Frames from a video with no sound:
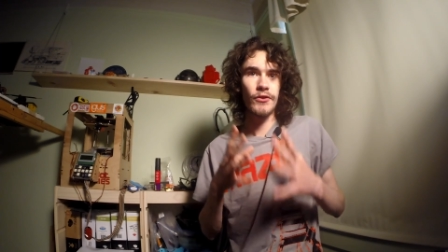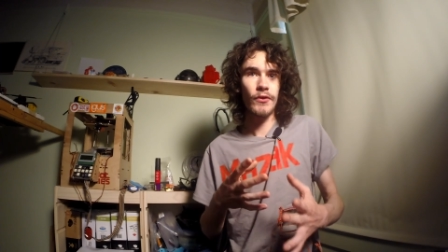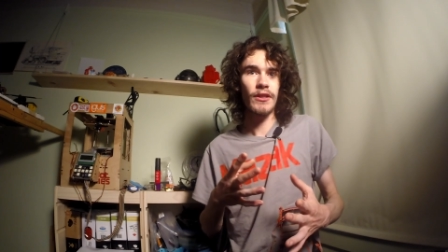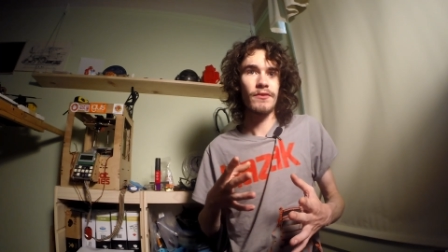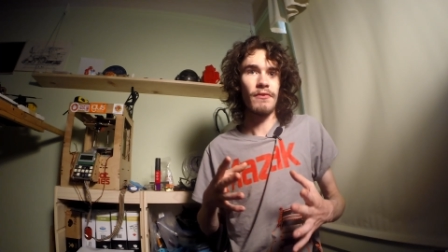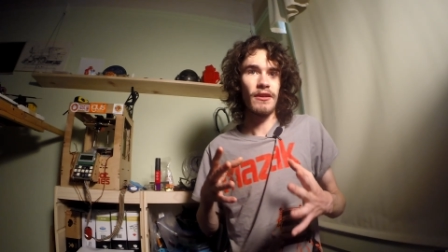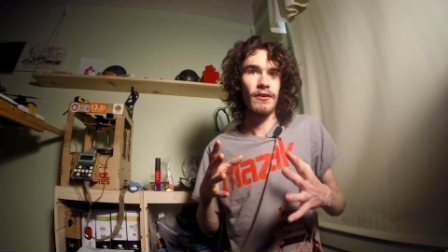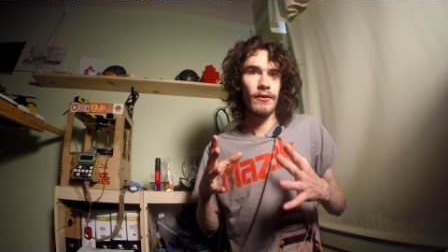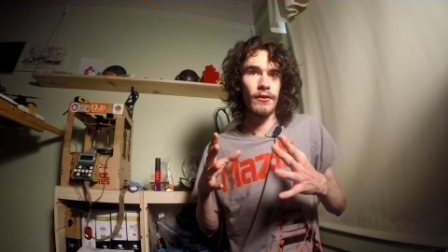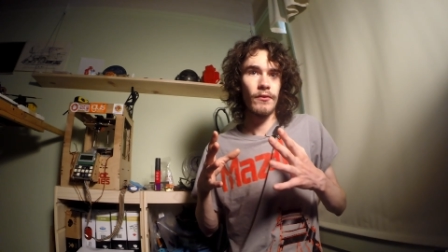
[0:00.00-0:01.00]
Trust me,
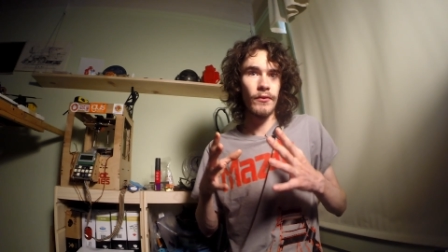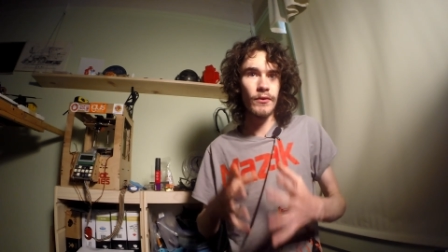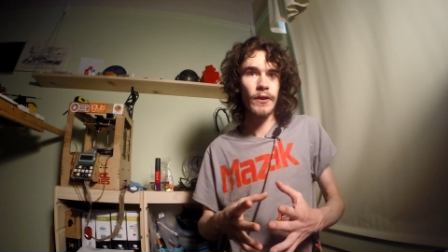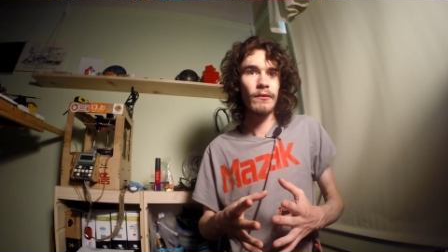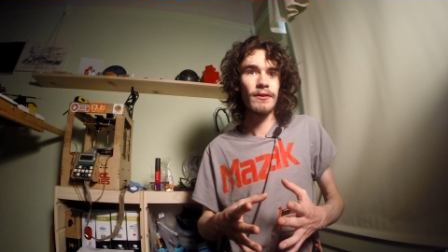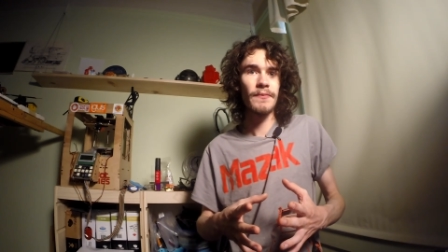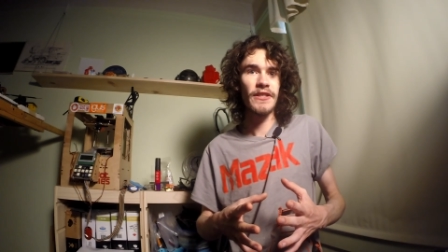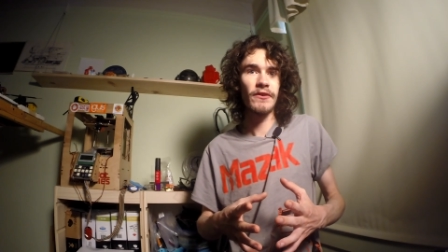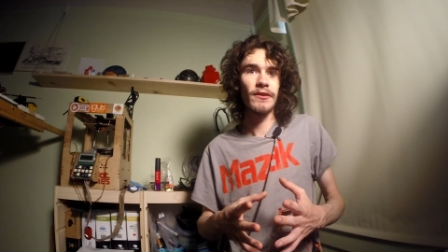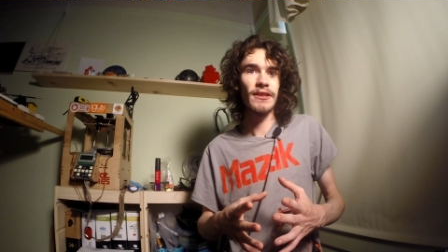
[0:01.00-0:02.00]
when you're working with
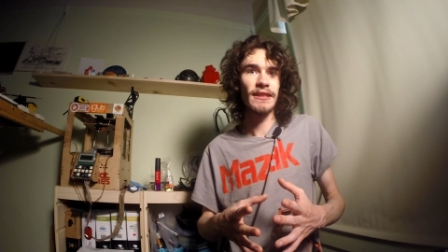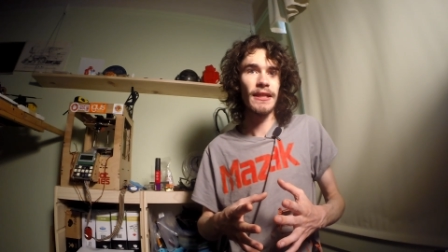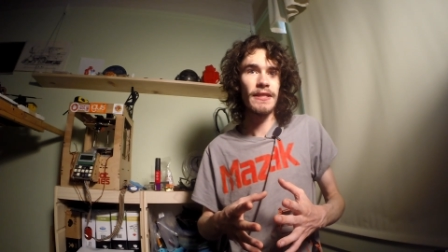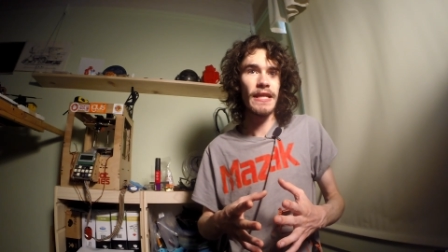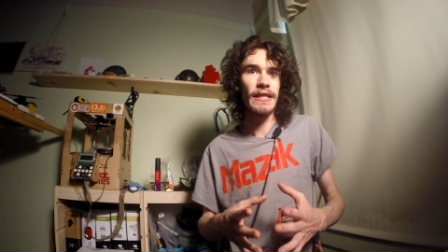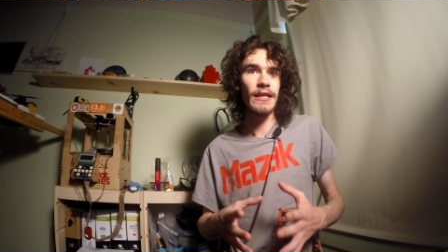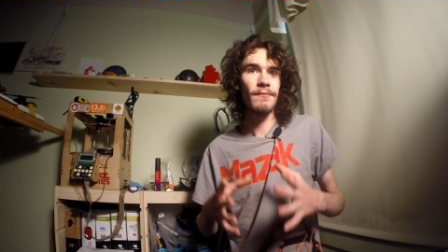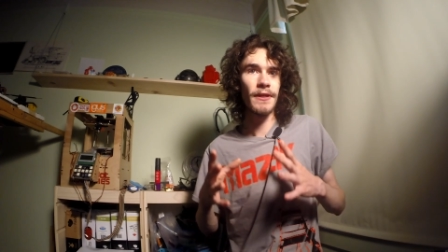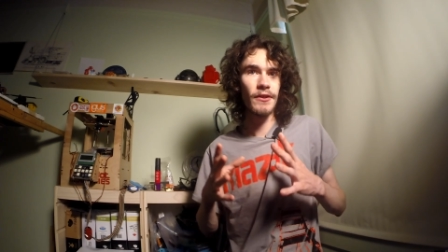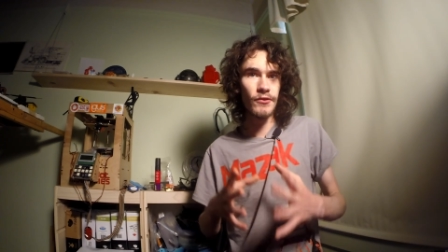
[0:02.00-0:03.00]
materials like
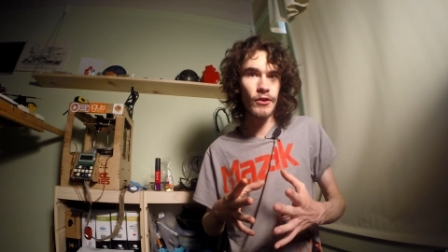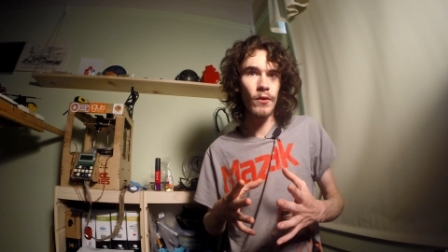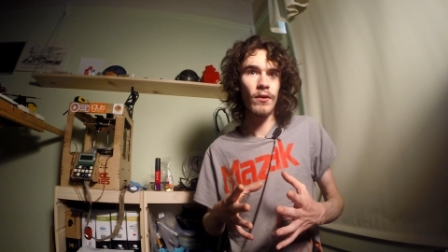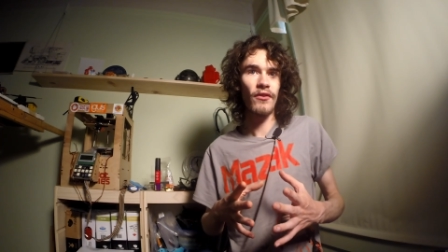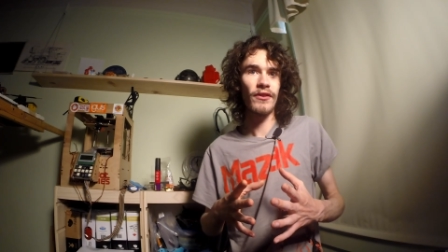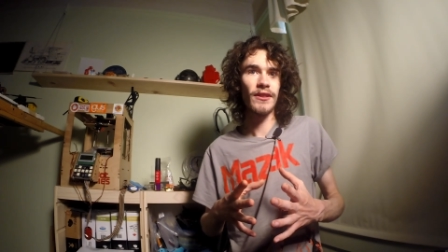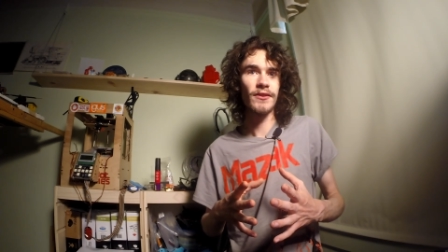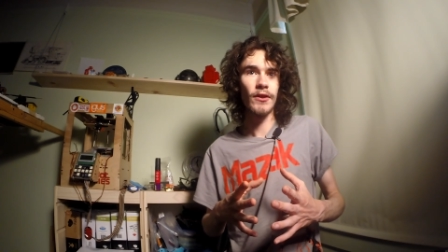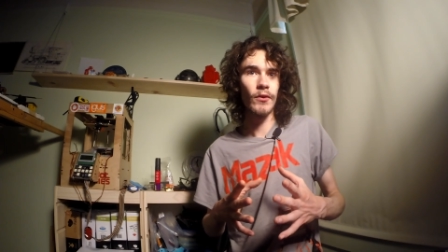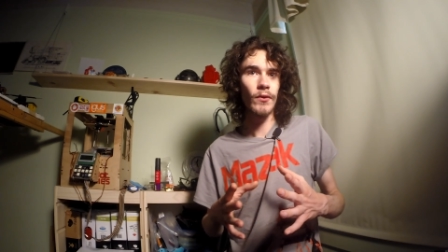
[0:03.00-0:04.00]
titanium, you don't want things
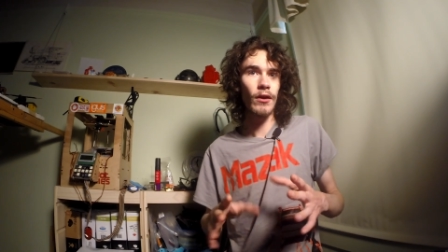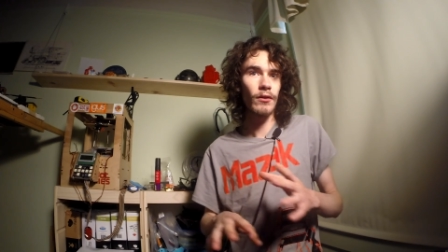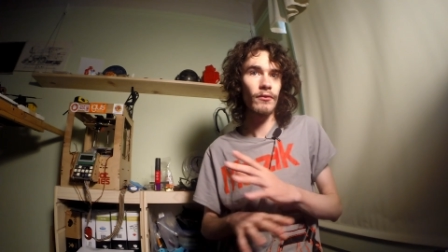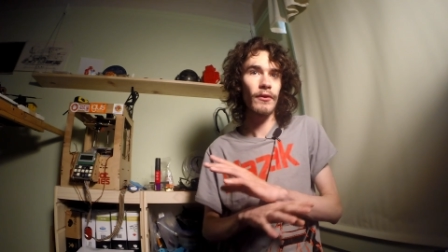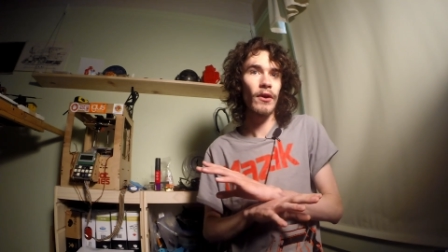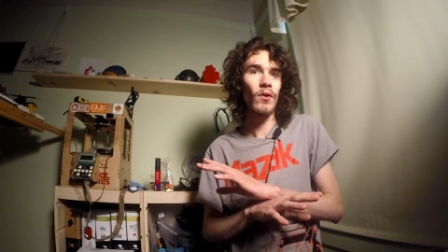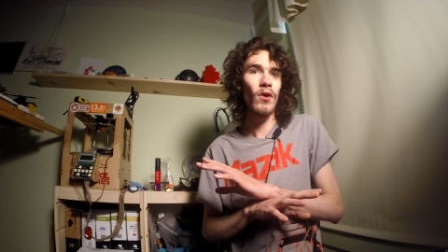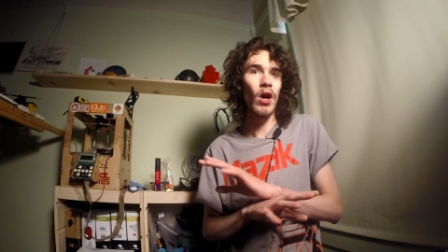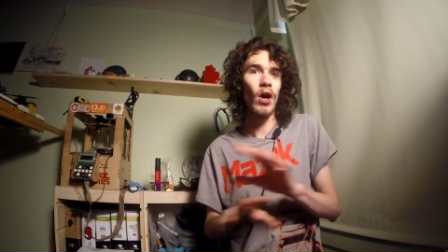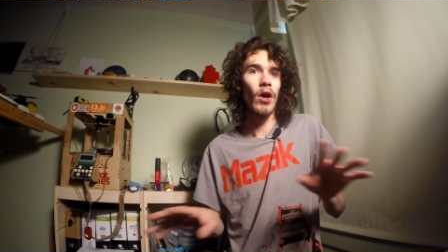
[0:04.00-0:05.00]
to go wrong for a
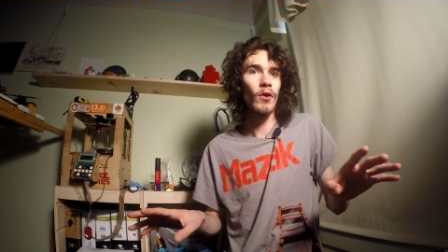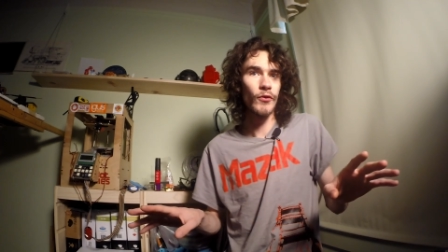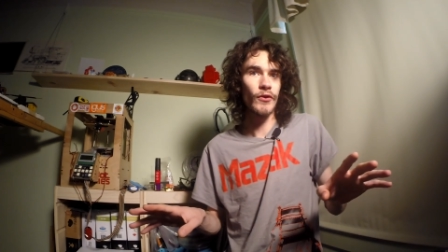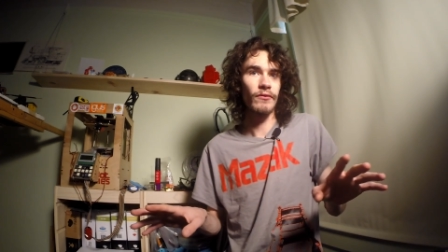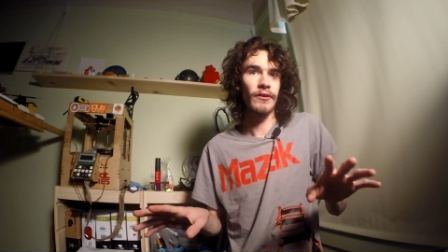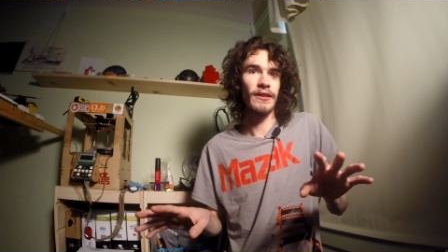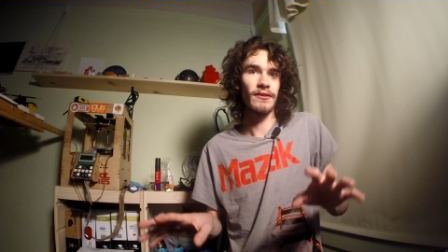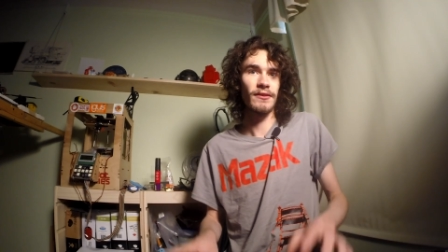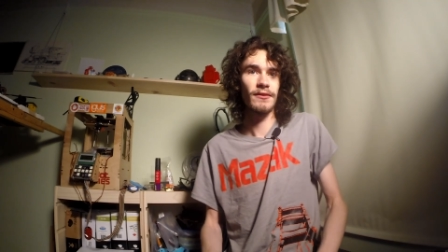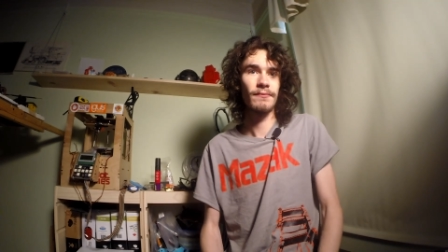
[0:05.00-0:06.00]
whole host of
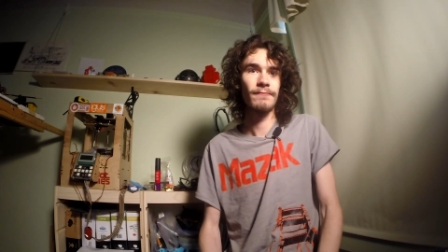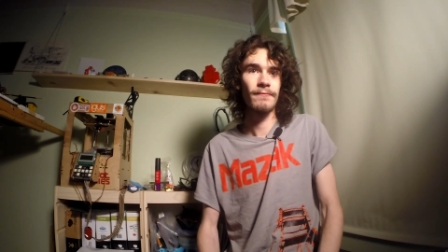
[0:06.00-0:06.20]
reasons. So